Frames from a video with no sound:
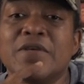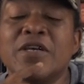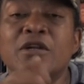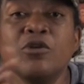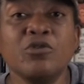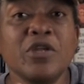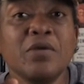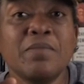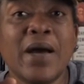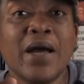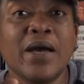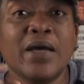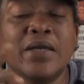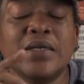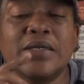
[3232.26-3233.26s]
including
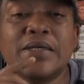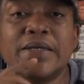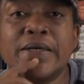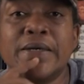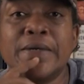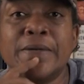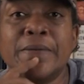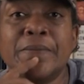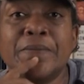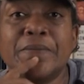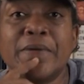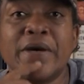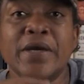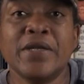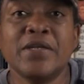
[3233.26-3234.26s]
mine.
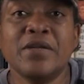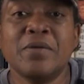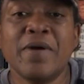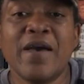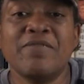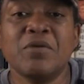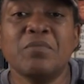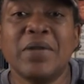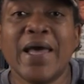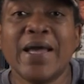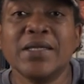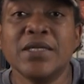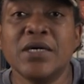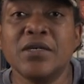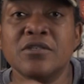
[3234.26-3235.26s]
I ended up having
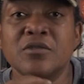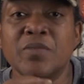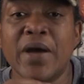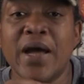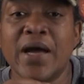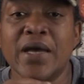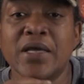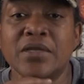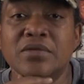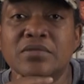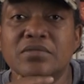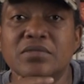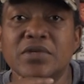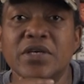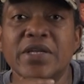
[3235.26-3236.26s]
black lungs behind
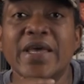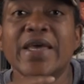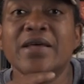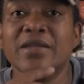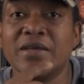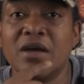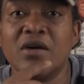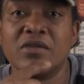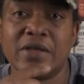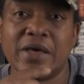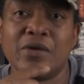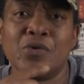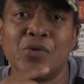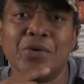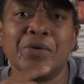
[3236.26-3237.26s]
inhaling all
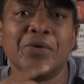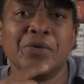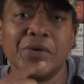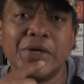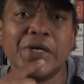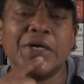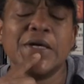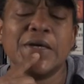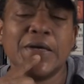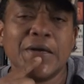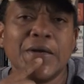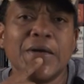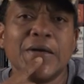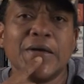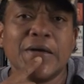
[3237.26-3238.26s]
that oil.
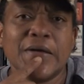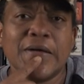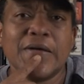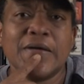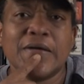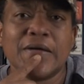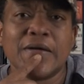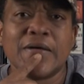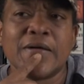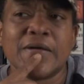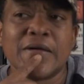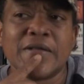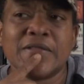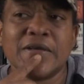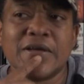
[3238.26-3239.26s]

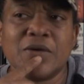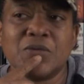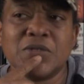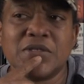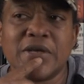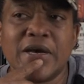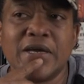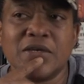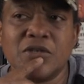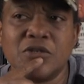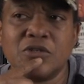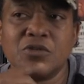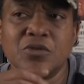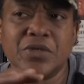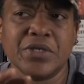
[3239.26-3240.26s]
I think I was
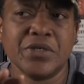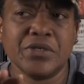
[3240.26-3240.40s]
diagnosed 20